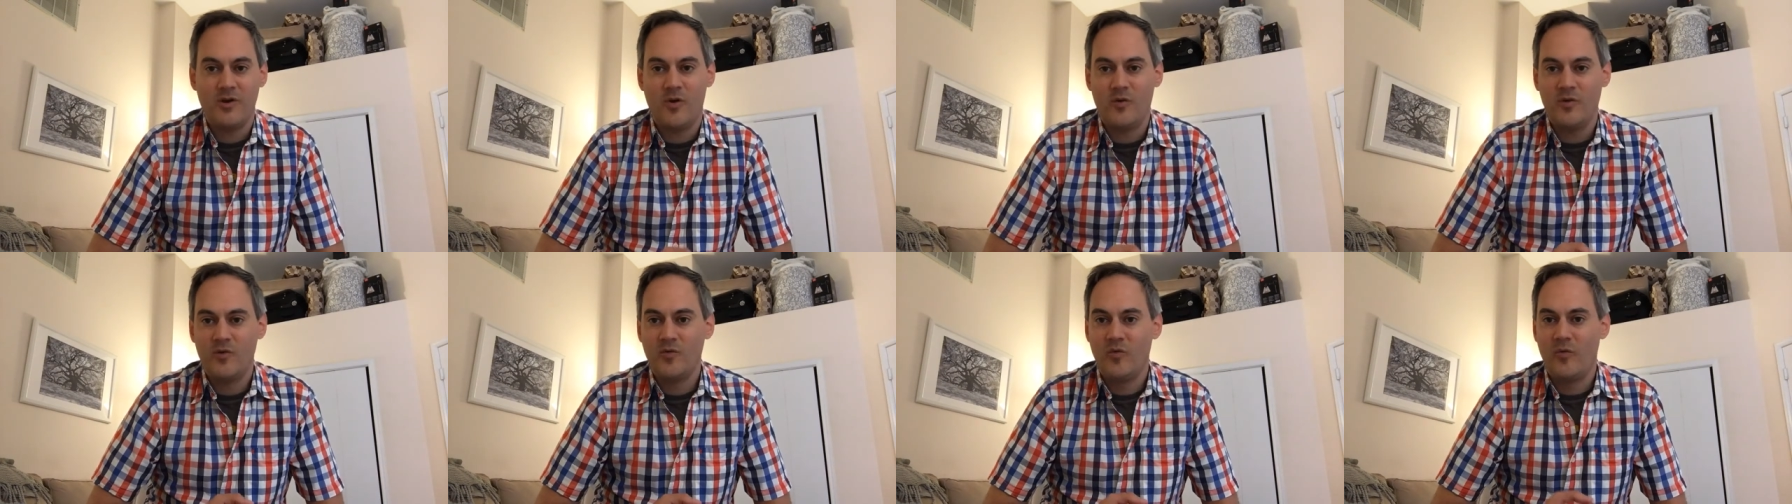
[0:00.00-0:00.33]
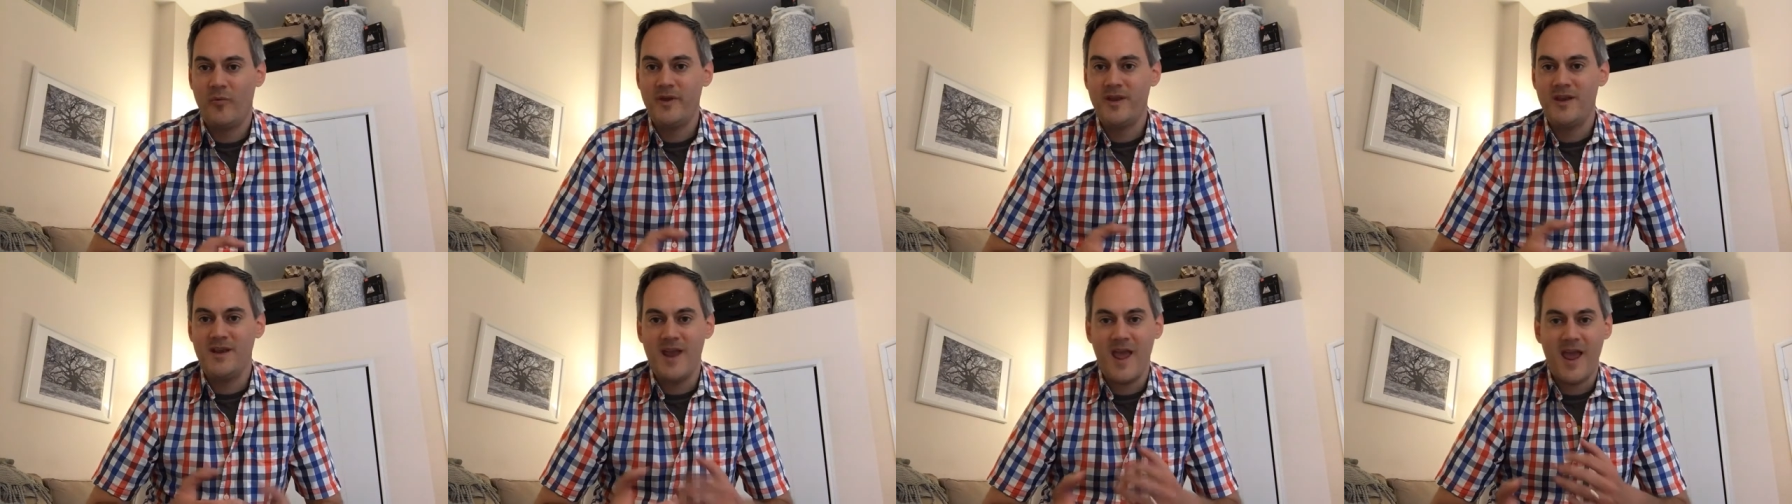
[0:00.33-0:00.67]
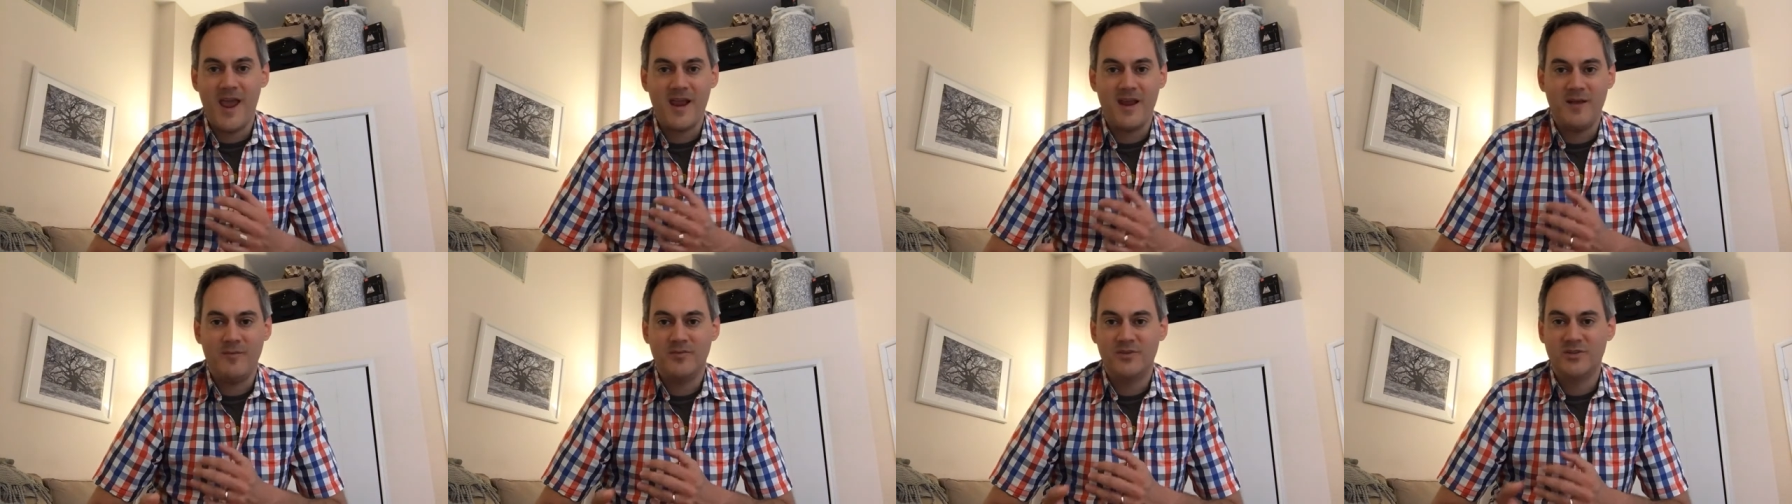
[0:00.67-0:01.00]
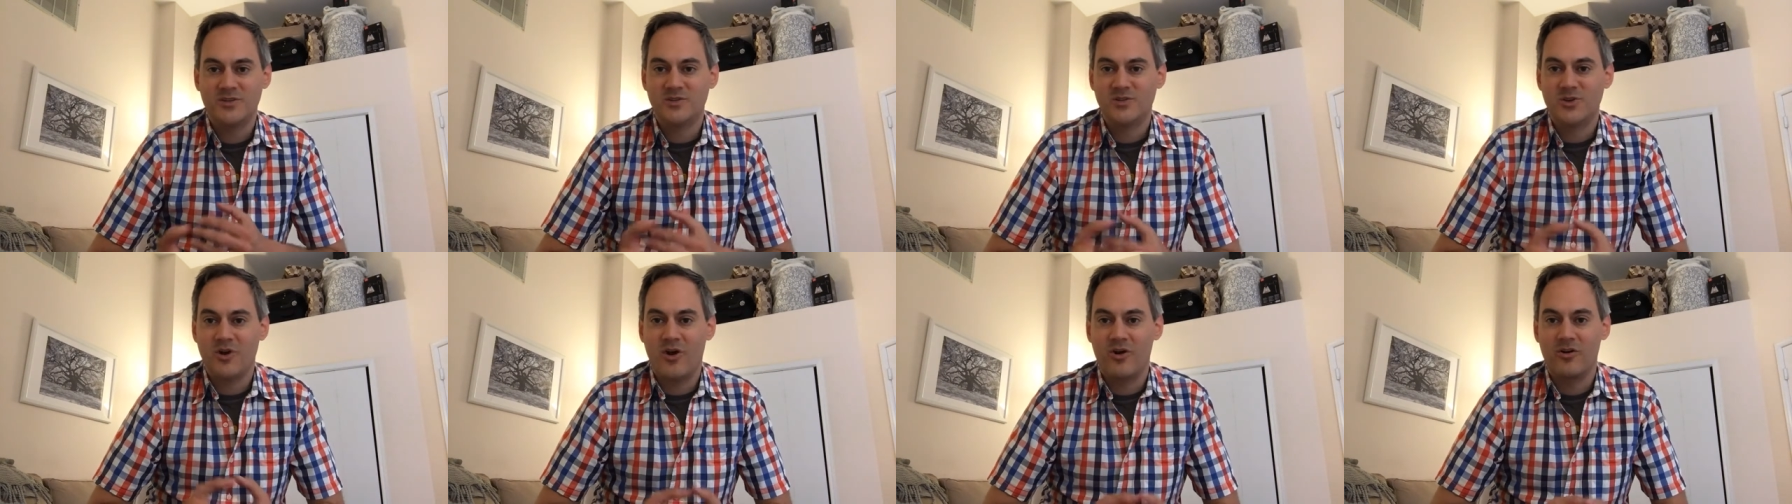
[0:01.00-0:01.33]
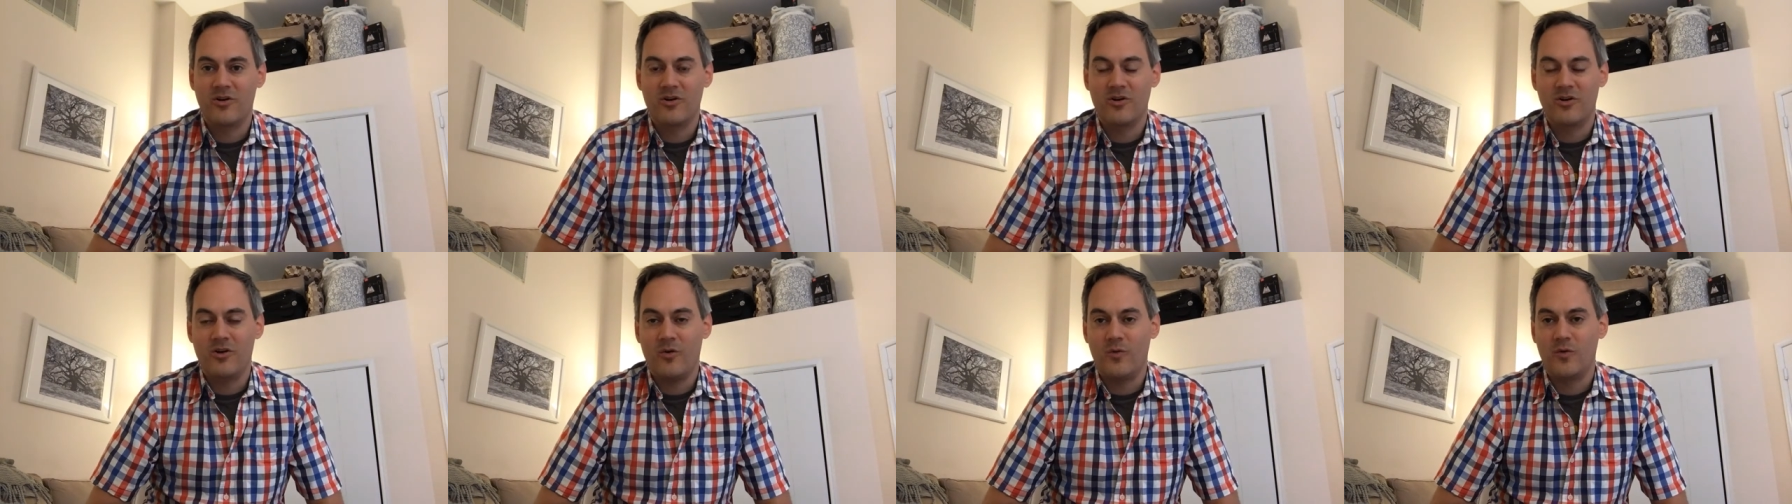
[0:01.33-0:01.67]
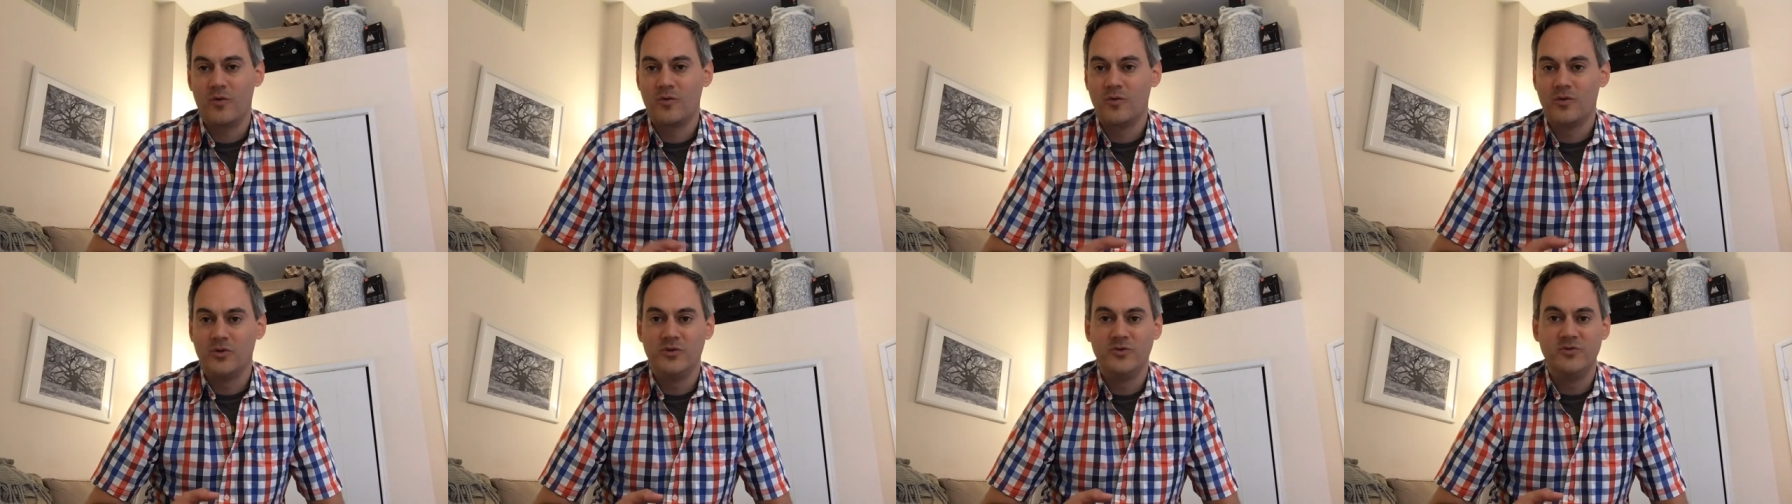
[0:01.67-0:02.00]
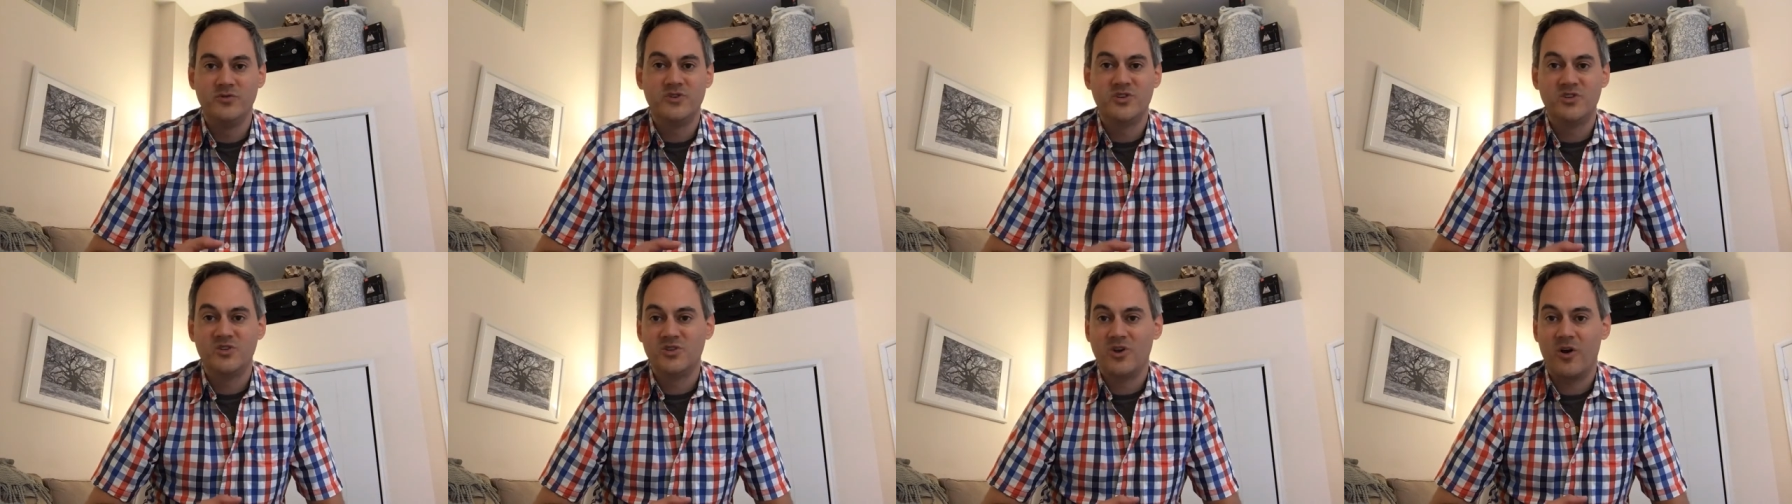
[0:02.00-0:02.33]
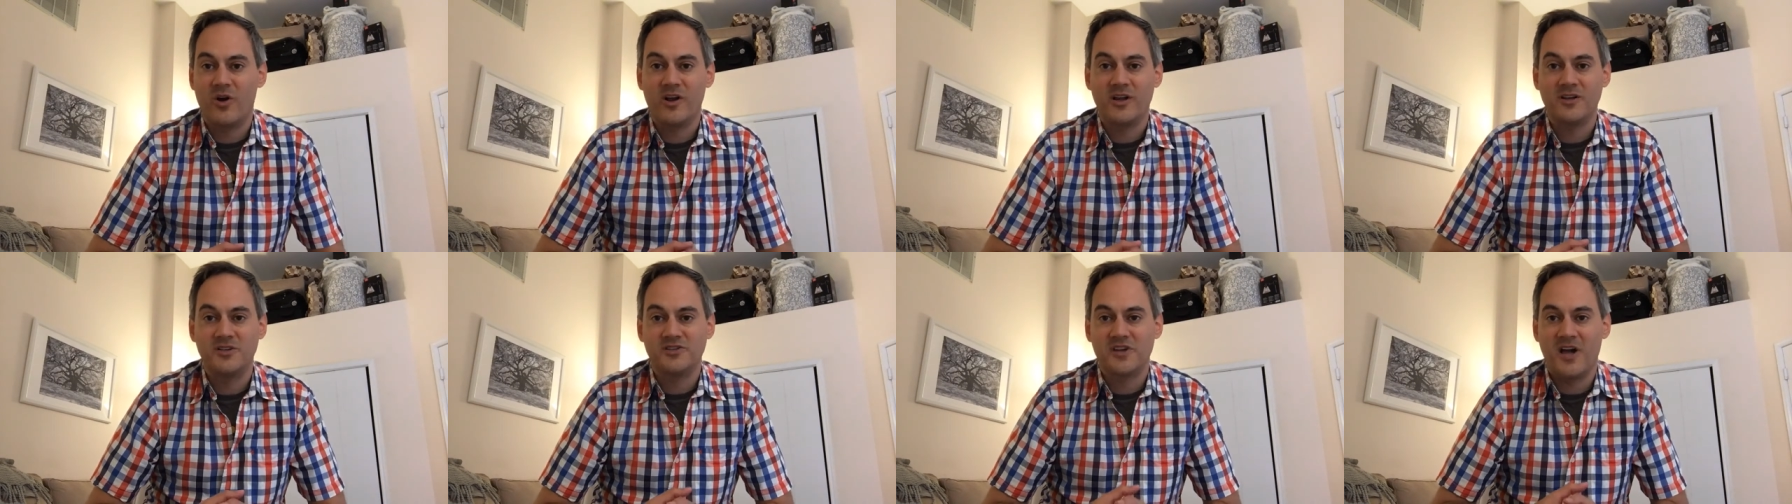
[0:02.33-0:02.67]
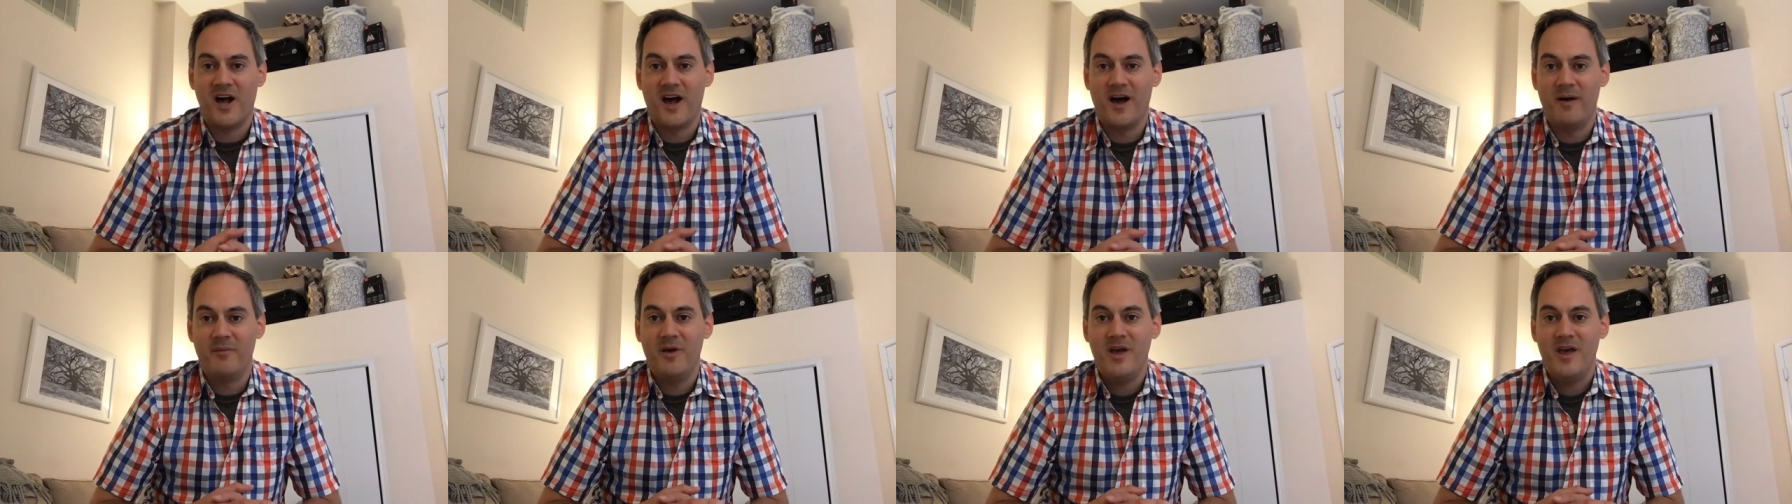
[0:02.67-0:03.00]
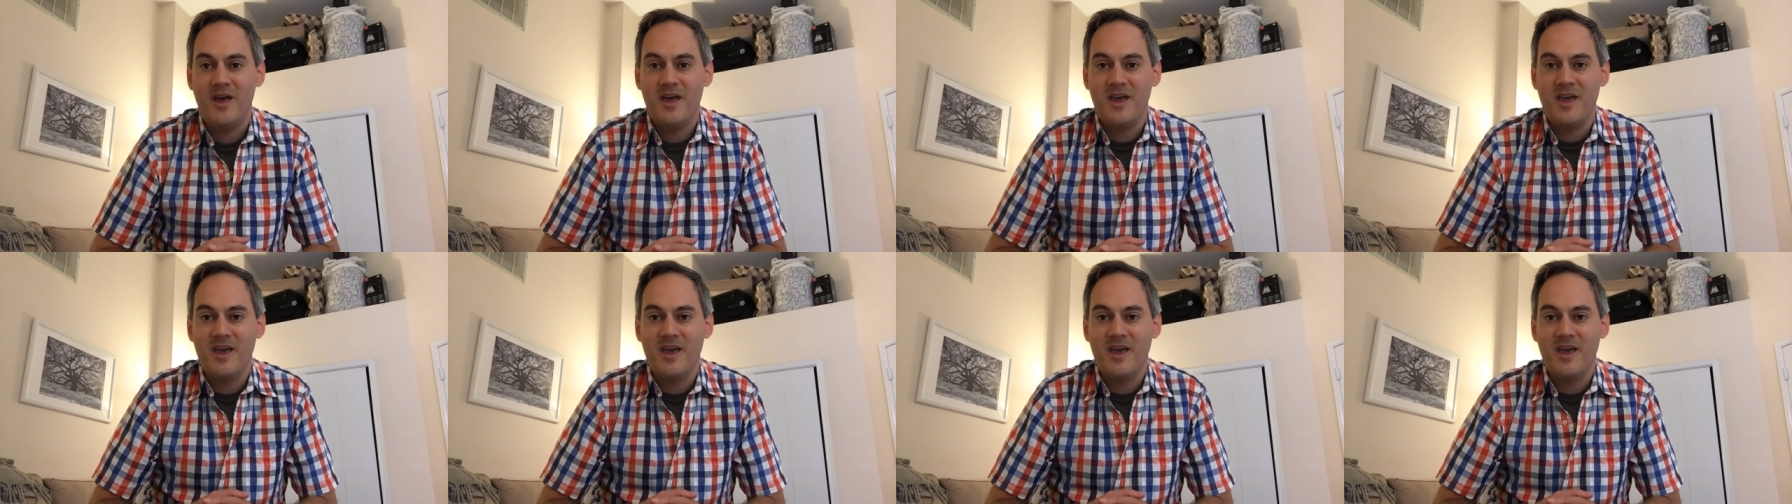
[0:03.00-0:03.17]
No one will be named the starter. No one will lose the starting job